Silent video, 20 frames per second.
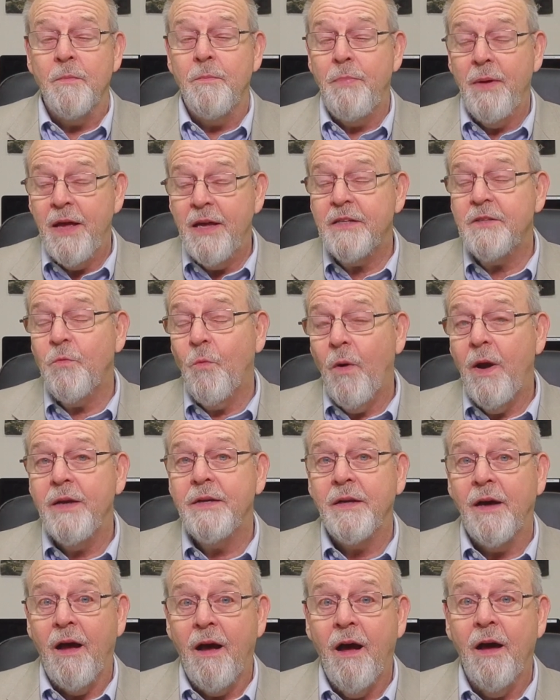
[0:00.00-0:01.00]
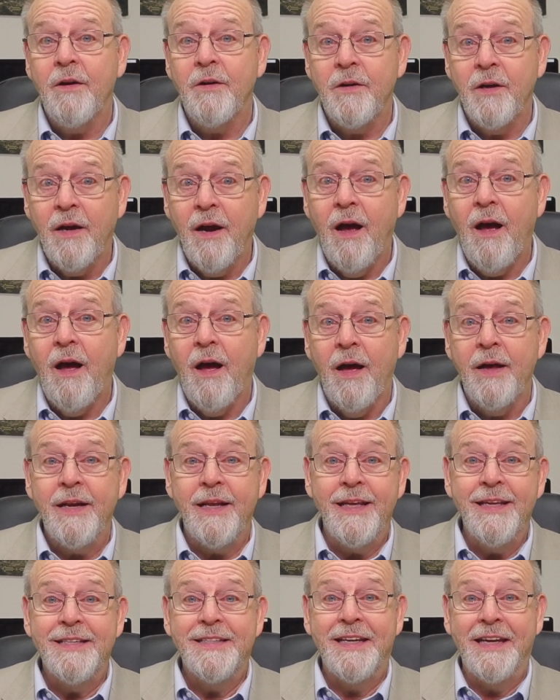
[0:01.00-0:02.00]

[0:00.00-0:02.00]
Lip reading: best way to honor God is